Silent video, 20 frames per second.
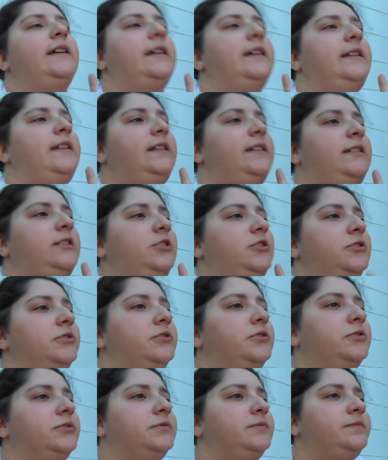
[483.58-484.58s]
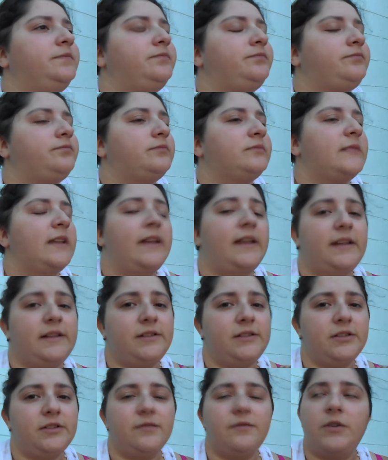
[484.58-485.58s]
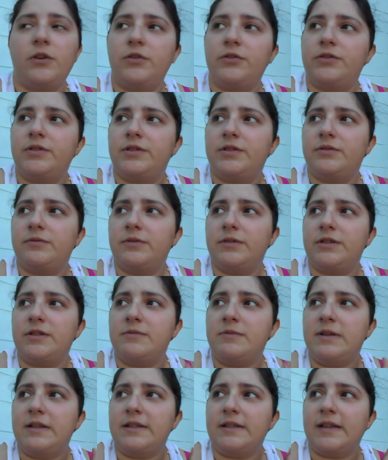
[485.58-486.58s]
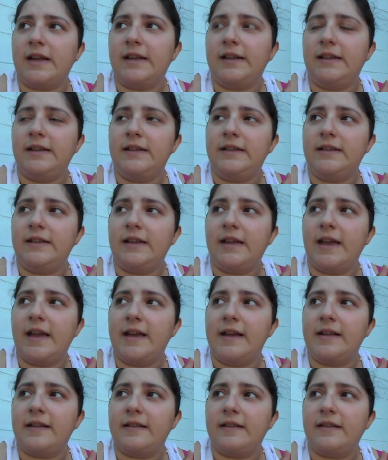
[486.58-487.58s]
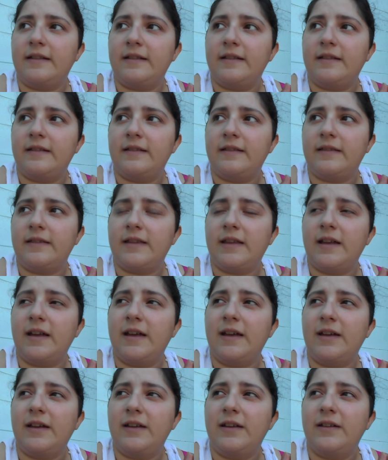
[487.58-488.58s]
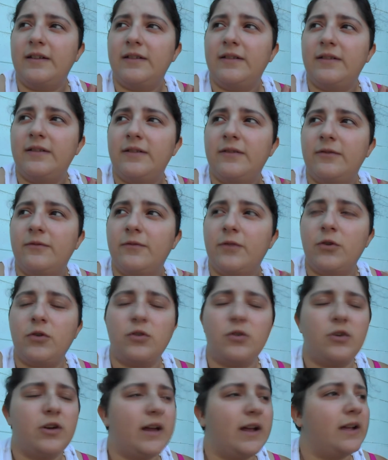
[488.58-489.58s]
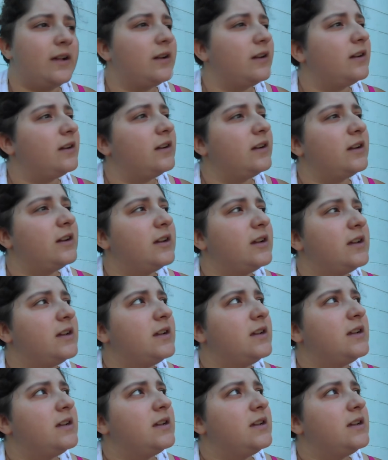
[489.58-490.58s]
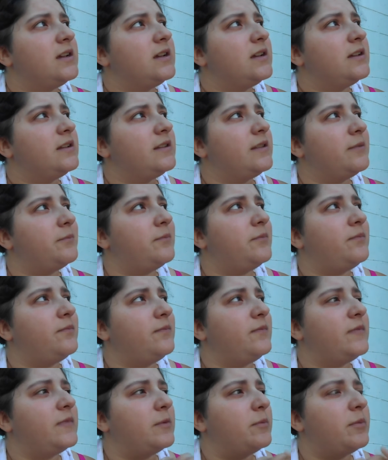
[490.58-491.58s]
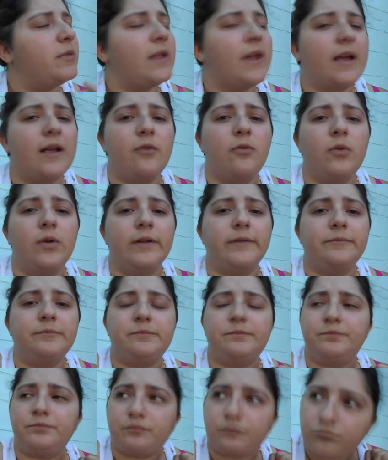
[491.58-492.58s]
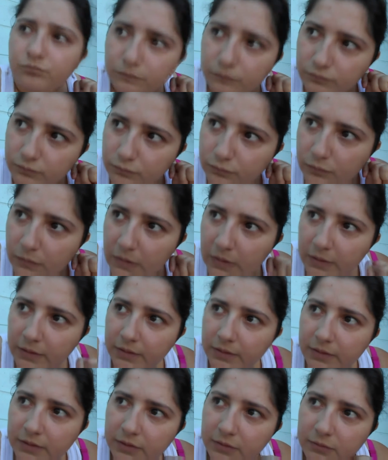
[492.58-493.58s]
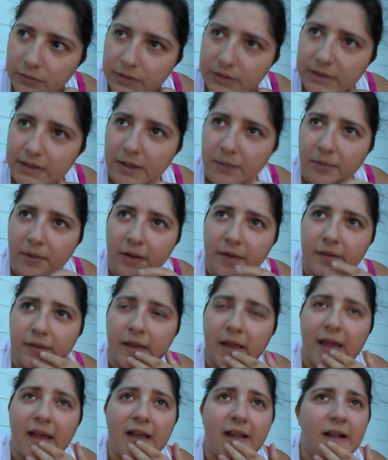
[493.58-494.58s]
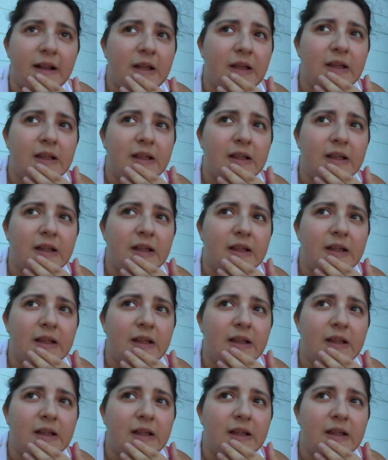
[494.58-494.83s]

I need to get into the vaults, which means I need to get the vault cracker. The black one. We'll see about that.